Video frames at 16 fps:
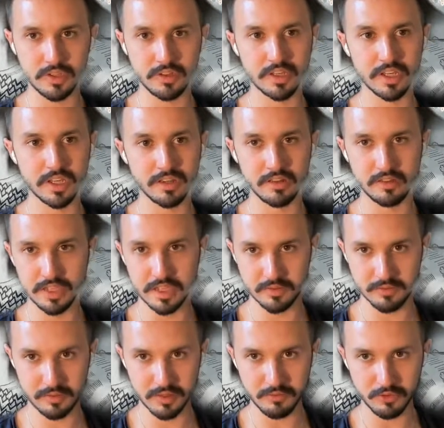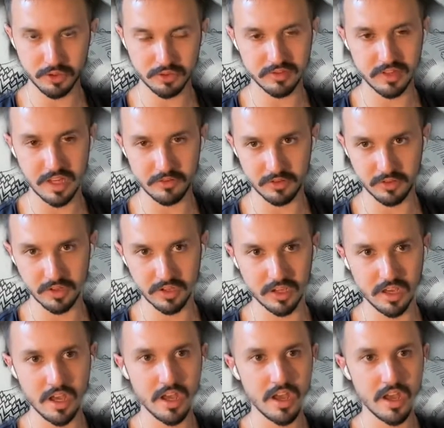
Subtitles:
it can get rewards, everything.